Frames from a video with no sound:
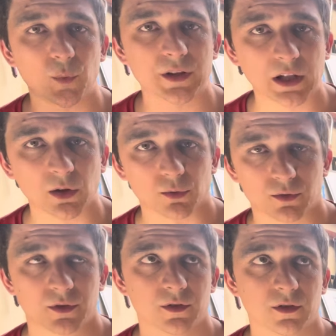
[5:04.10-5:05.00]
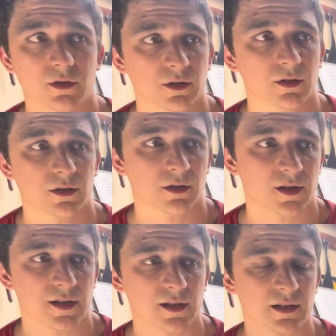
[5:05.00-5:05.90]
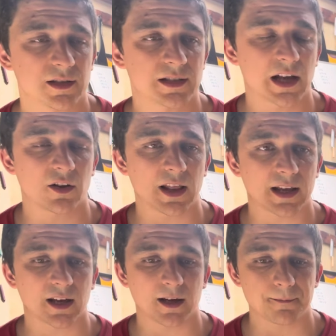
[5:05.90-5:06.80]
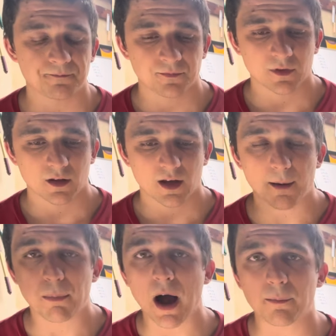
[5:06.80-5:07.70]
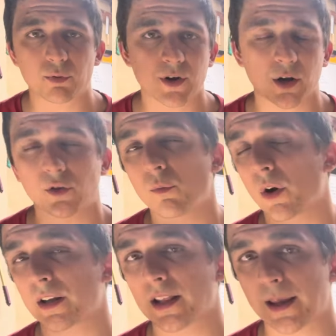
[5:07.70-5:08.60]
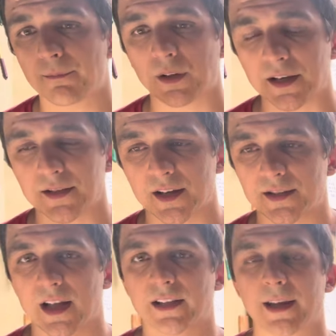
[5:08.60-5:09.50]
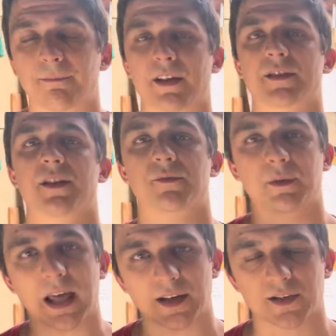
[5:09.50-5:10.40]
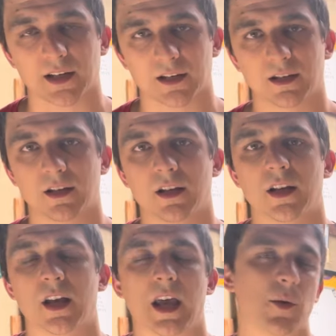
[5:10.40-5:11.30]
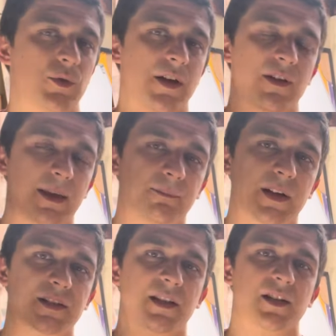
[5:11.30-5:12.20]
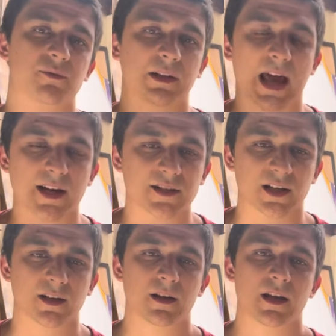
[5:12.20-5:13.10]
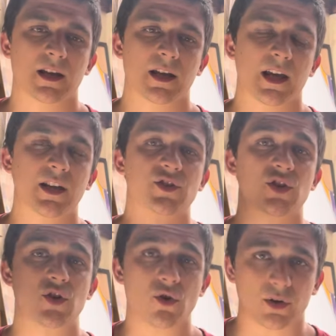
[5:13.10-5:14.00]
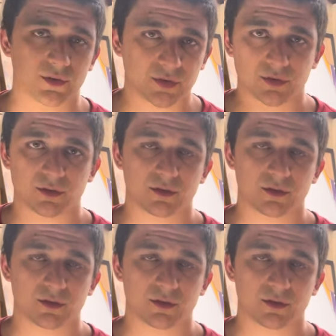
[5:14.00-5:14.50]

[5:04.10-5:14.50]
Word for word: with the glute. And it's kind of like a, a byproduct of working the hip flexor is that the hip flexor is relaxing. And when you have a hip flexor that is relaxing, it's not